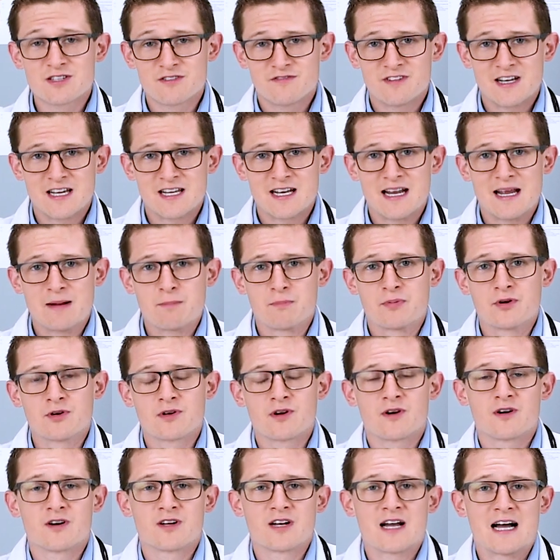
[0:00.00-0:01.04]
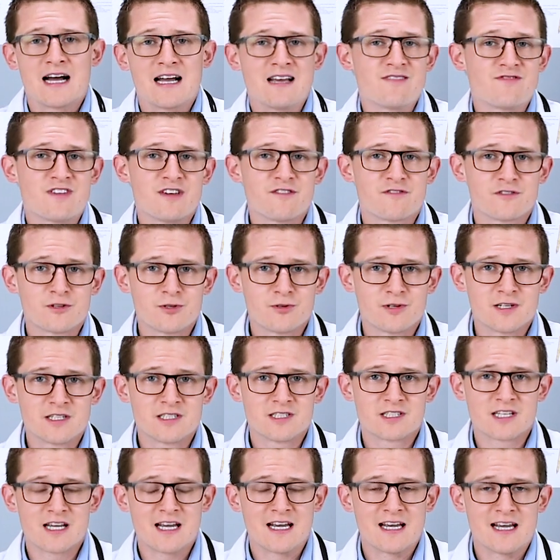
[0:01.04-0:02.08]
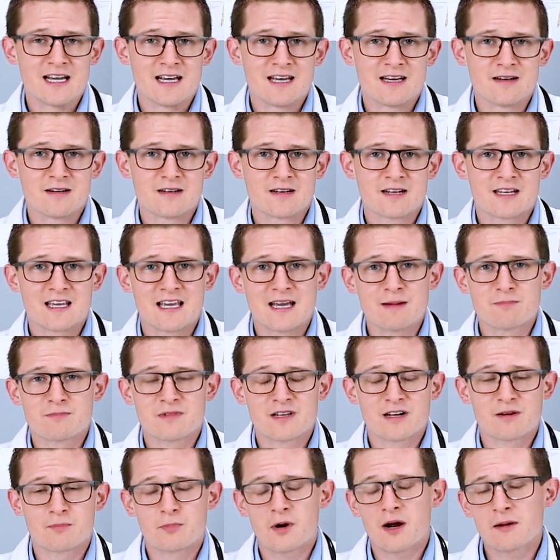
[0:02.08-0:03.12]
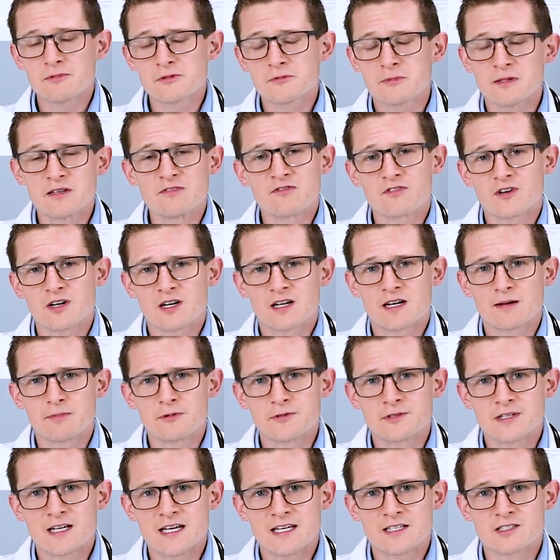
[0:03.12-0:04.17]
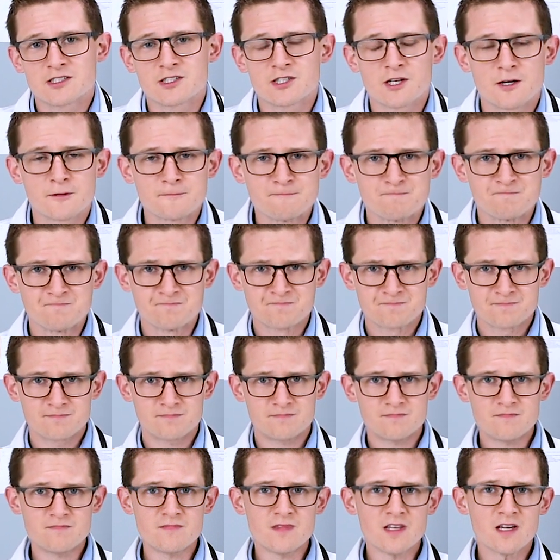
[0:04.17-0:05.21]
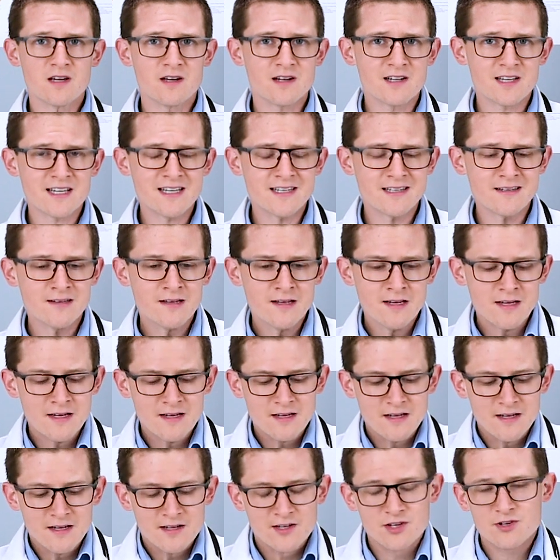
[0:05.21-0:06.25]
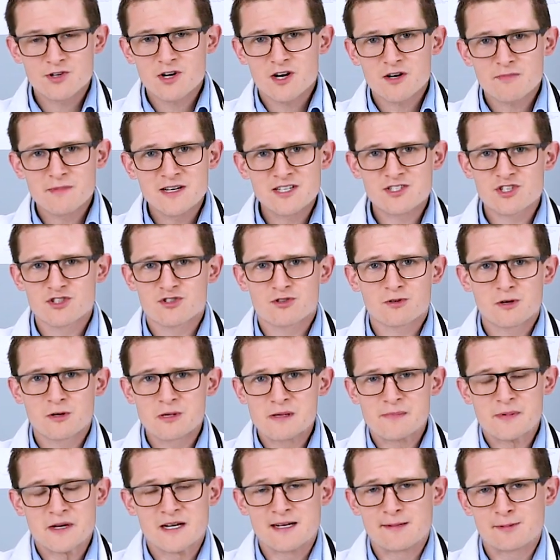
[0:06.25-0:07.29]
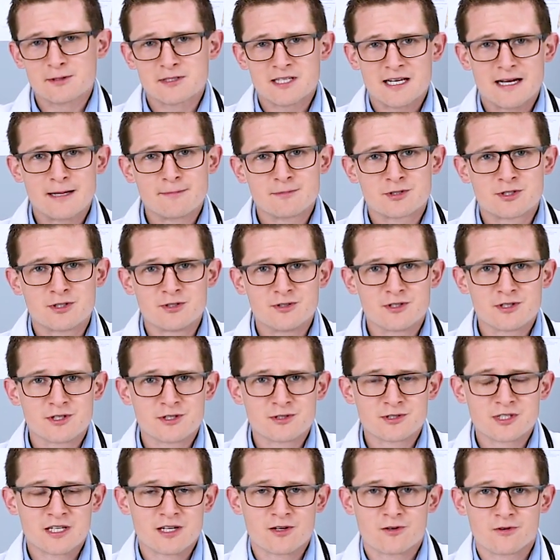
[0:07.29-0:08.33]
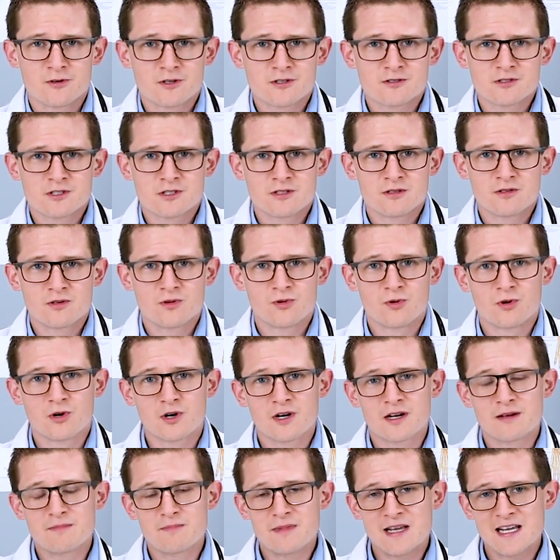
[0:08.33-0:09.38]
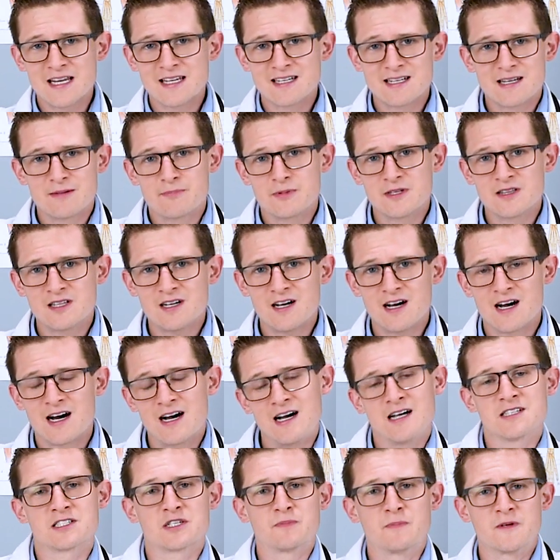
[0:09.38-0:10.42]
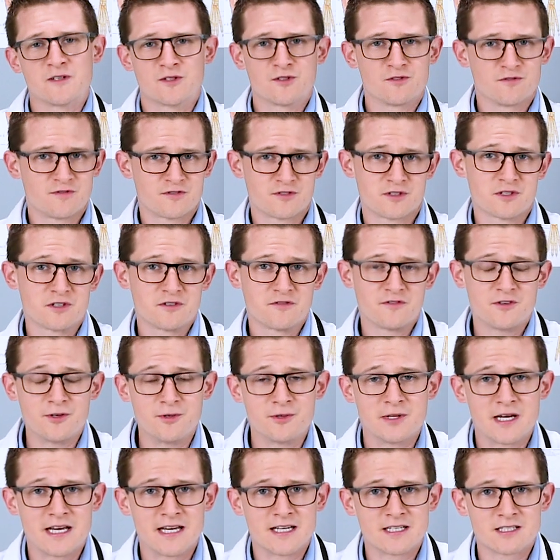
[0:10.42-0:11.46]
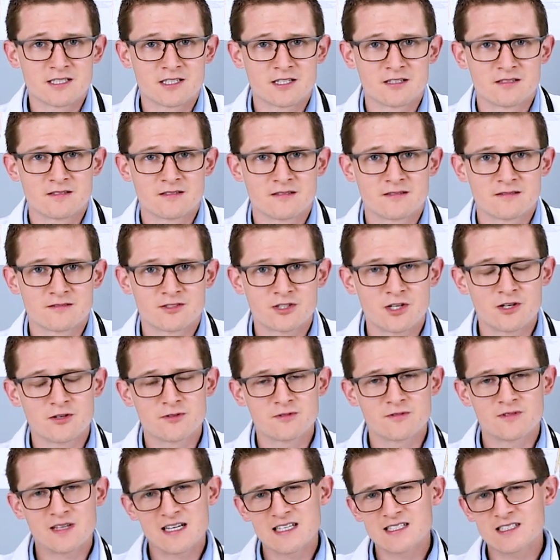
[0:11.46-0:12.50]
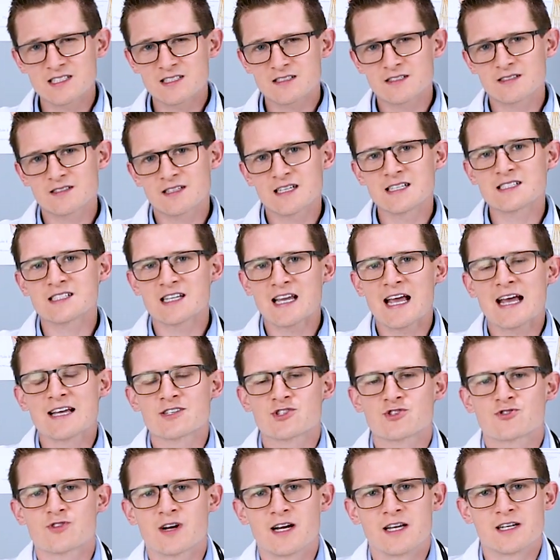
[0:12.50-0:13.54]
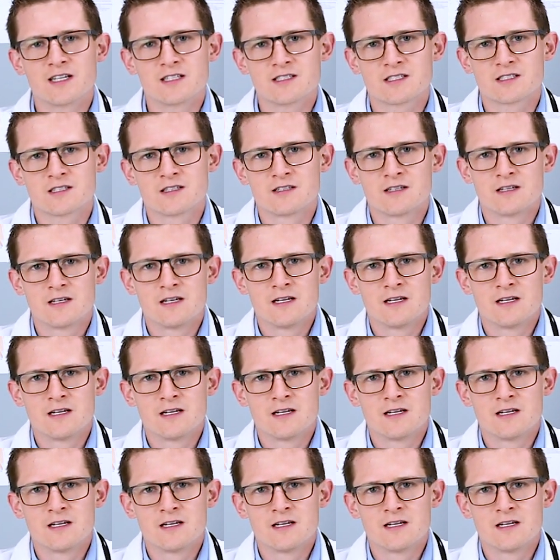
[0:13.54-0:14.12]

to the vet and put on IV fluids and kept there probably for a couple days. So again, your dog may just throw up a couple times due to those acorns, or it may end up in the hospital for a few days. So that's gastritis.